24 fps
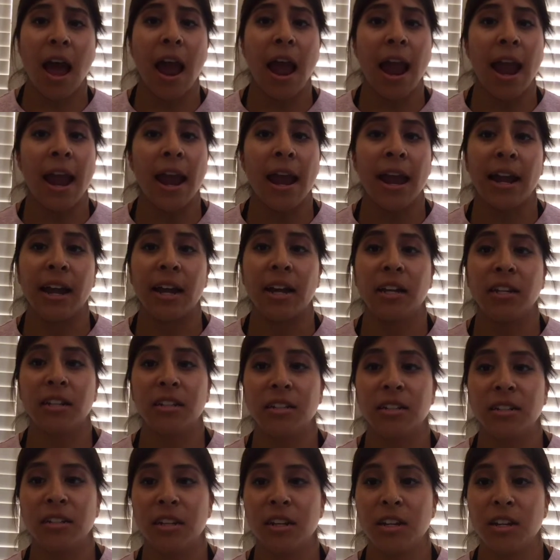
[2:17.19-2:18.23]

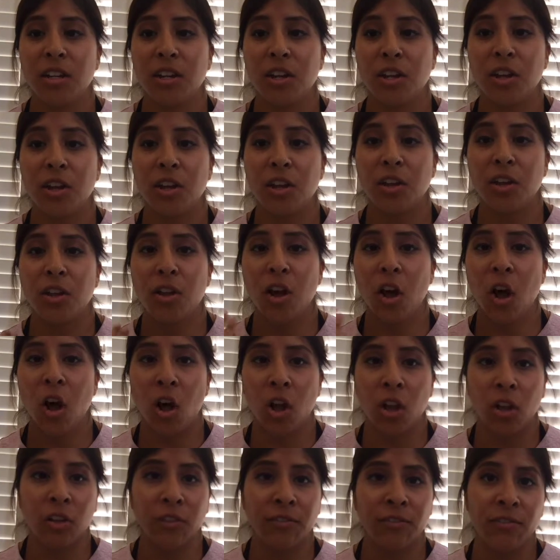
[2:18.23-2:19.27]
and
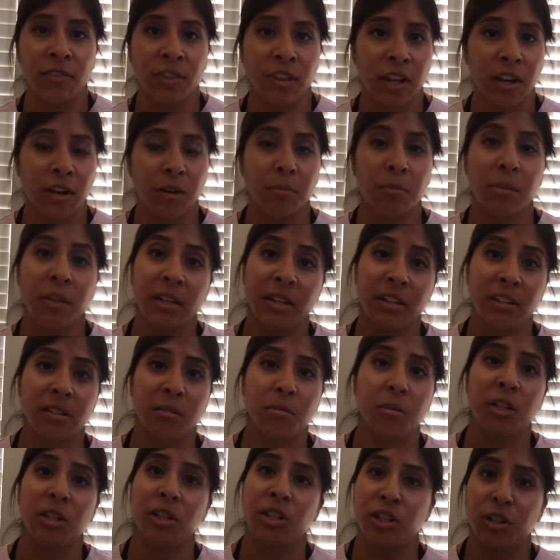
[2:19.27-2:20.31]
all of their
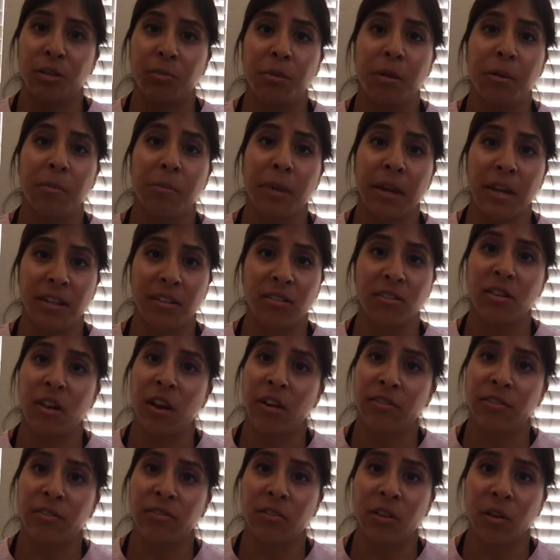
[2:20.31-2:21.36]
placement should be based
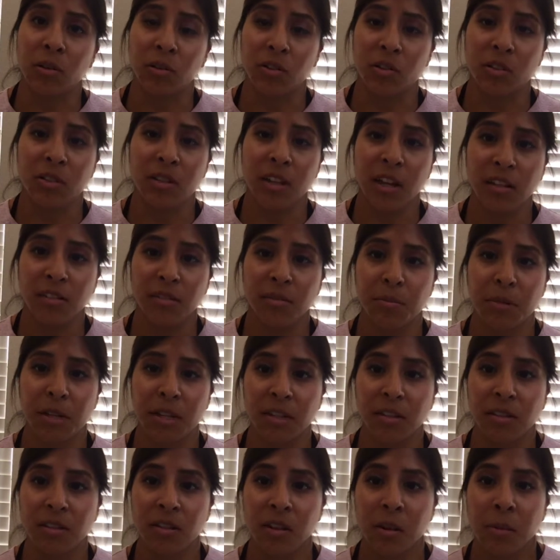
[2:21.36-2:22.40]
off of those
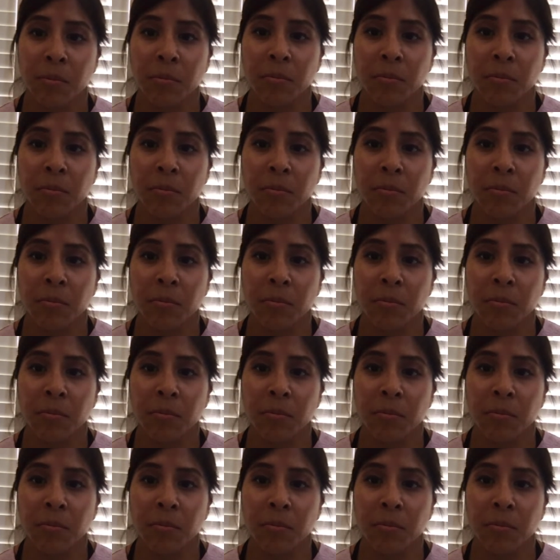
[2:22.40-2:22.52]
assessments.